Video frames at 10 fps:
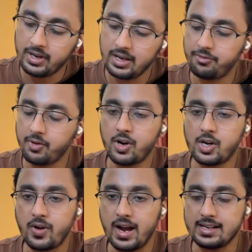if you
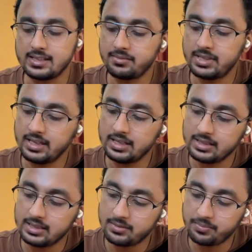want to add something in
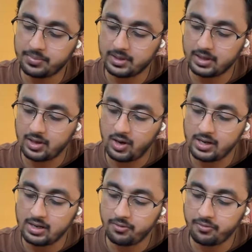the
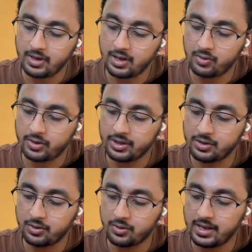order, we are going
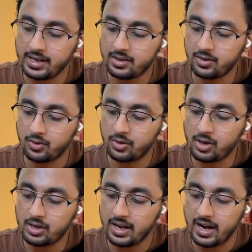to go like O
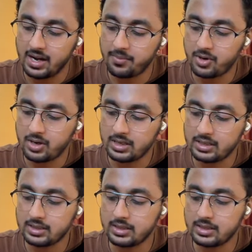dot add product,